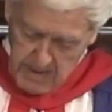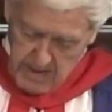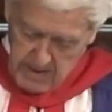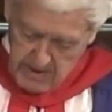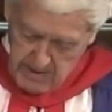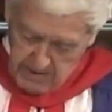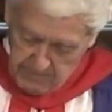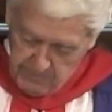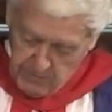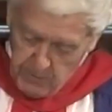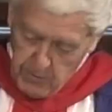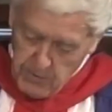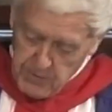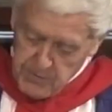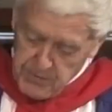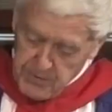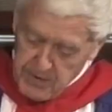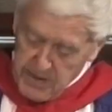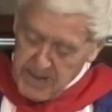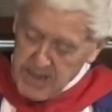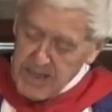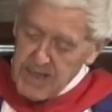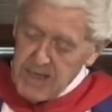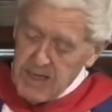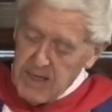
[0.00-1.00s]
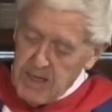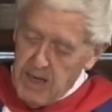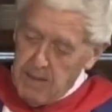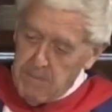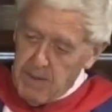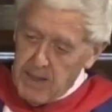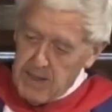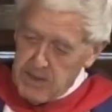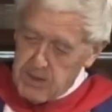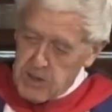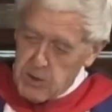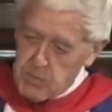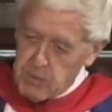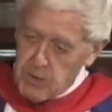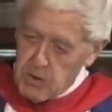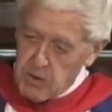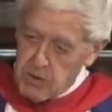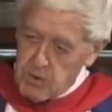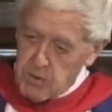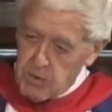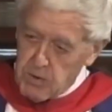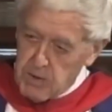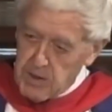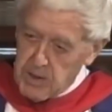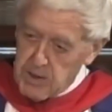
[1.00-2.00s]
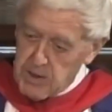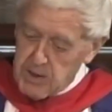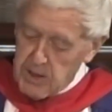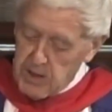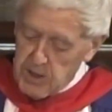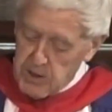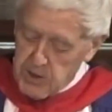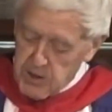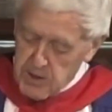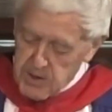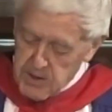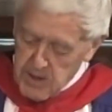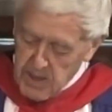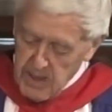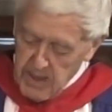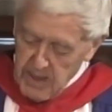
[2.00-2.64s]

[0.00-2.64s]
The fourth thing about spiritual intelligence